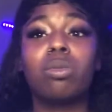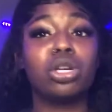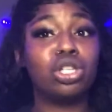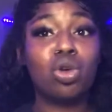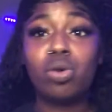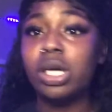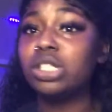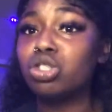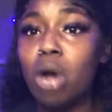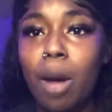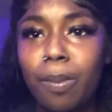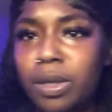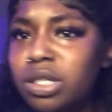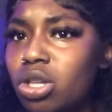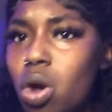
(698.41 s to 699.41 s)
or you can
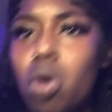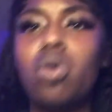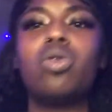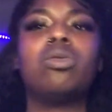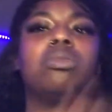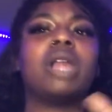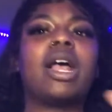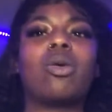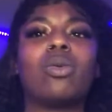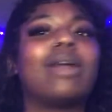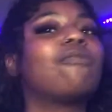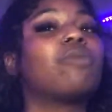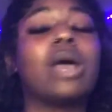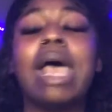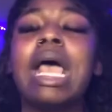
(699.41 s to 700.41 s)
drop us home, like,
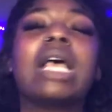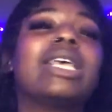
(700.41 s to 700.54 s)
whatever.